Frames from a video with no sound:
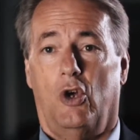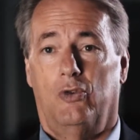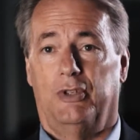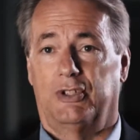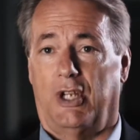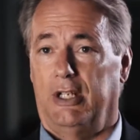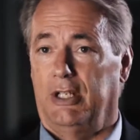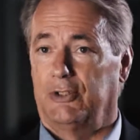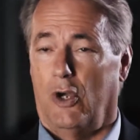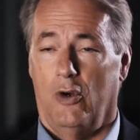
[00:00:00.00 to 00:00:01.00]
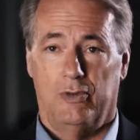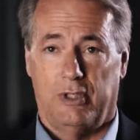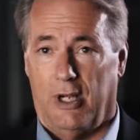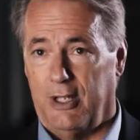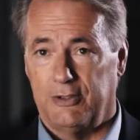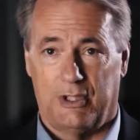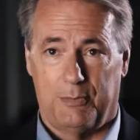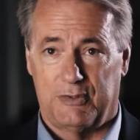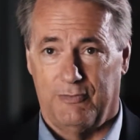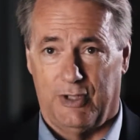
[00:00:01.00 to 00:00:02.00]
own, designing its own
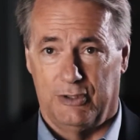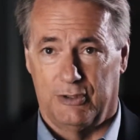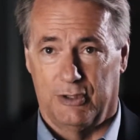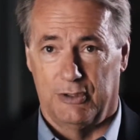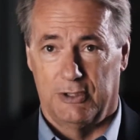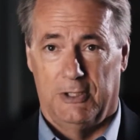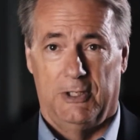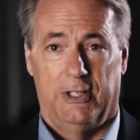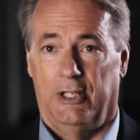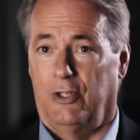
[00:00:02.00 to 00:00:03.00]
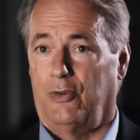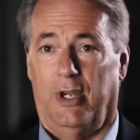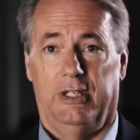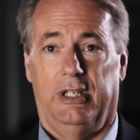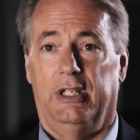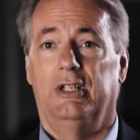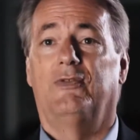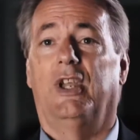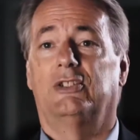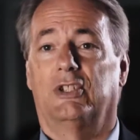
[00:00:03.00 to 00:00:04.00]
concepts of engines and creating
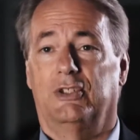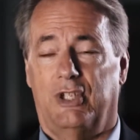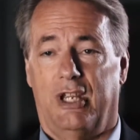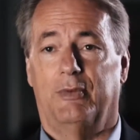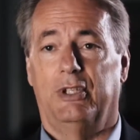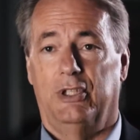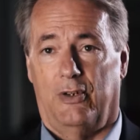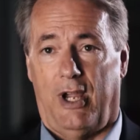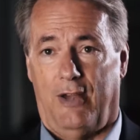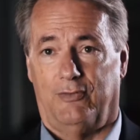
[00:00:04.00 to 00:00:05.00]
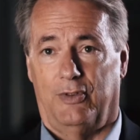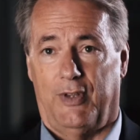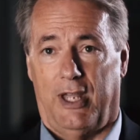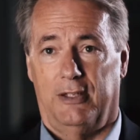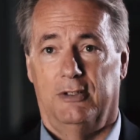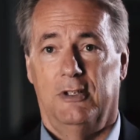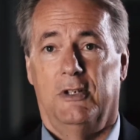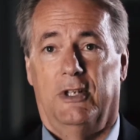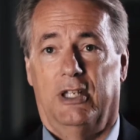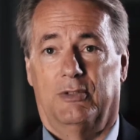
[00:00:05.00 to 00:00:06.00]
innovations every year after that
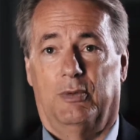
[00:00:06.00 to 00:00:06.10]
as